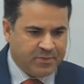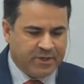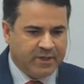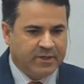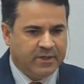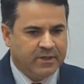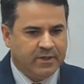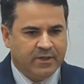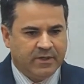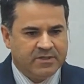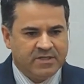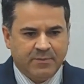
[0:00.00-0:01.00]
But what do you
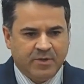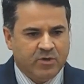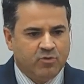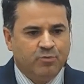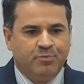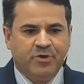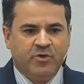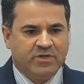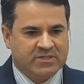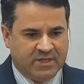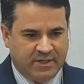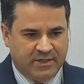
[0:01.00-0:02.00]
mean? Well,
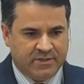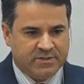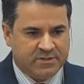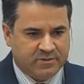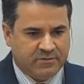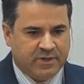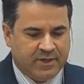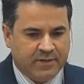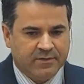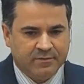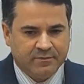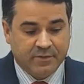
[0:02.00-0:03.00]
he always fulfilled
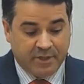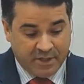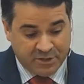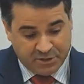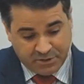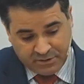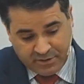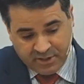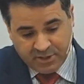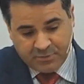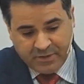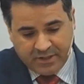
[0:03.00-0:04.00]
the laws.
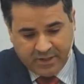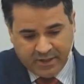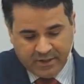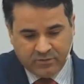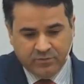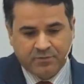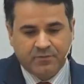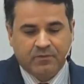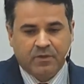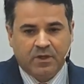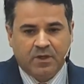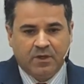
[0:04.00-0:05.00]
Ever
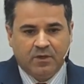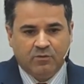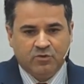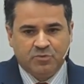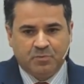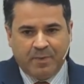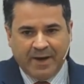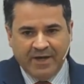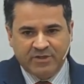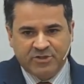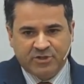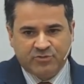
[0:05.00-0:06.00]
since he was
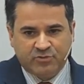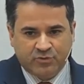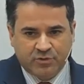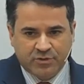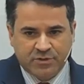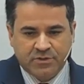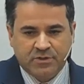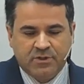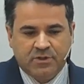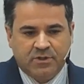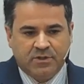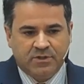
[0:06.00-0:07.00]
little,
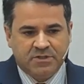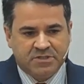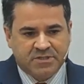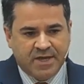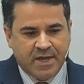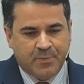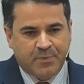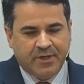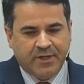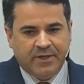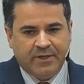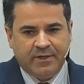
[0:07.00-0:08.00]
from
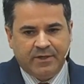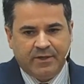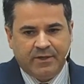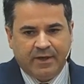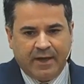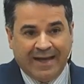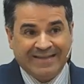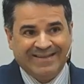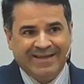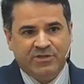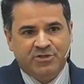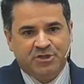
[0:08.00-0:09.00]
Jesus' parents,
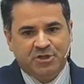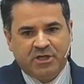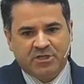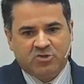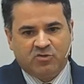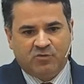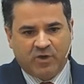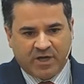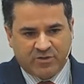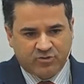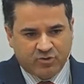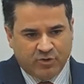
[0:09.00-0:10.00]

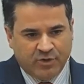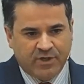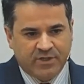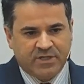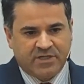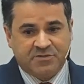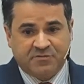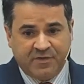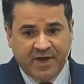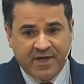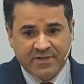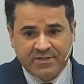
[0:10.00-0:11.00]
always
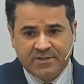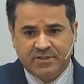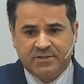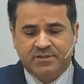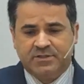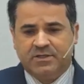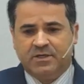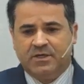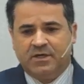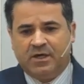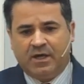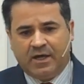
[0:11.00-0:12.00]
attended to all the
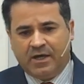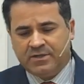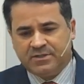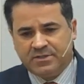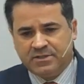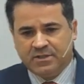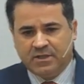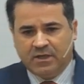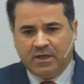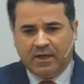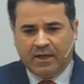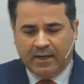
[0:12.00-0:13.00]

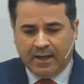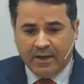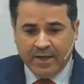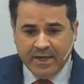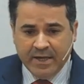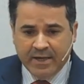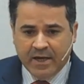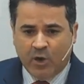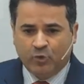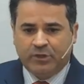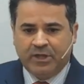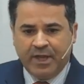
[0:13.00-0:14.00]
invitations and
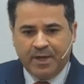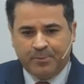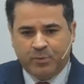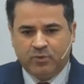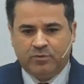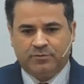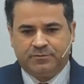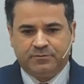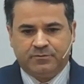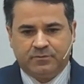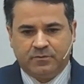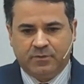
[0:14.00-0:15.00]
the
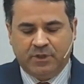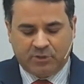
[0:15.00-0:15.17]
feasts,